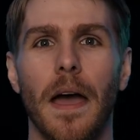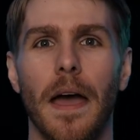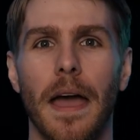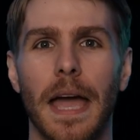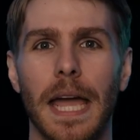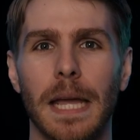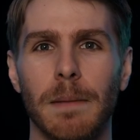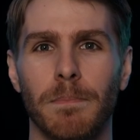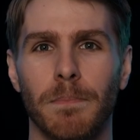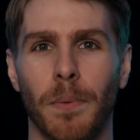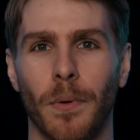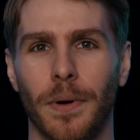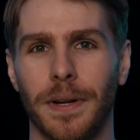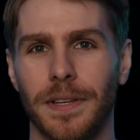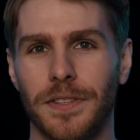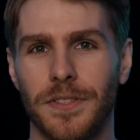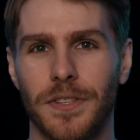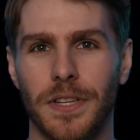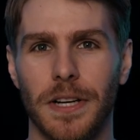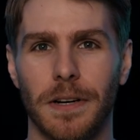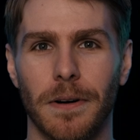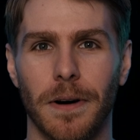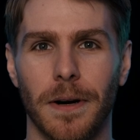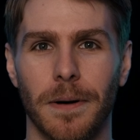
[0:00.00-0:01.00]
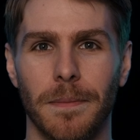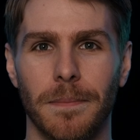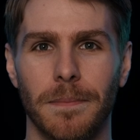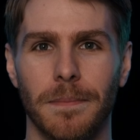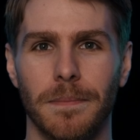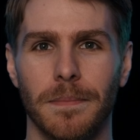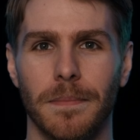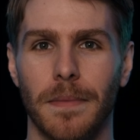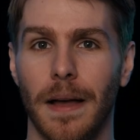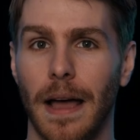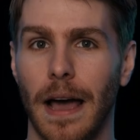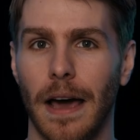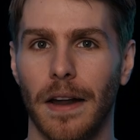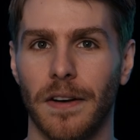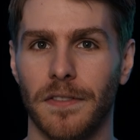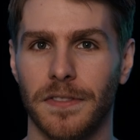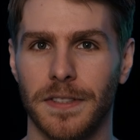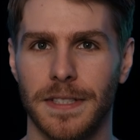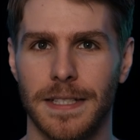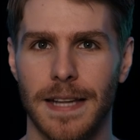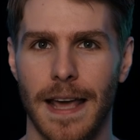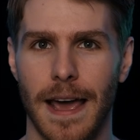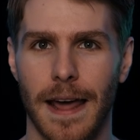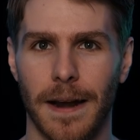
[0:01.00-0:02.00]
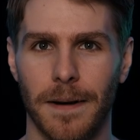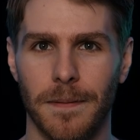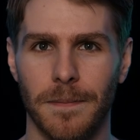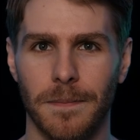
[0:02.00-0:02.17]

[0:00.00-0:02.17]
8.0 out of 10.